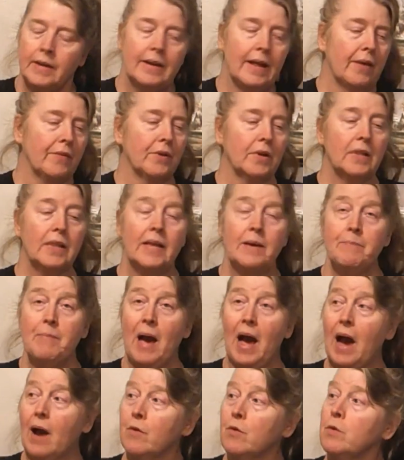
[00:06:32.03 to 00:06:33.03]
Now the clay
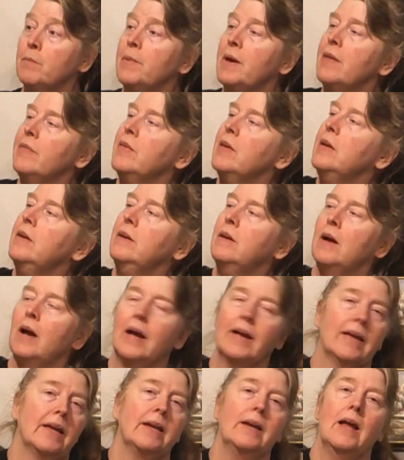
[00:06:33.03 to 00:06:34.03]
powder method,
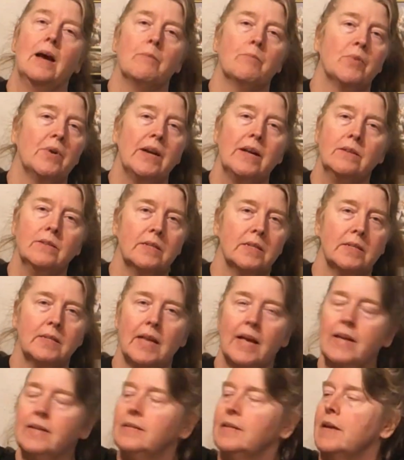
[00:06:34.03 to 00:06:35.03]
I cannot pronounce his
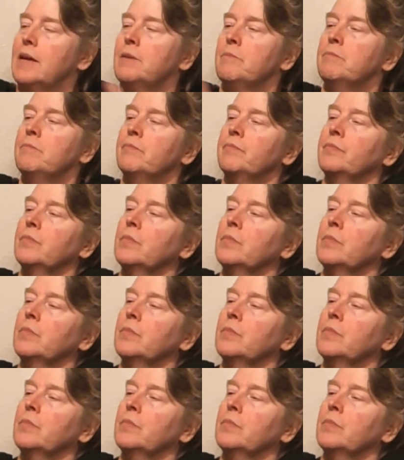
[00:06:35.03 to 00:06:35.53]
last name.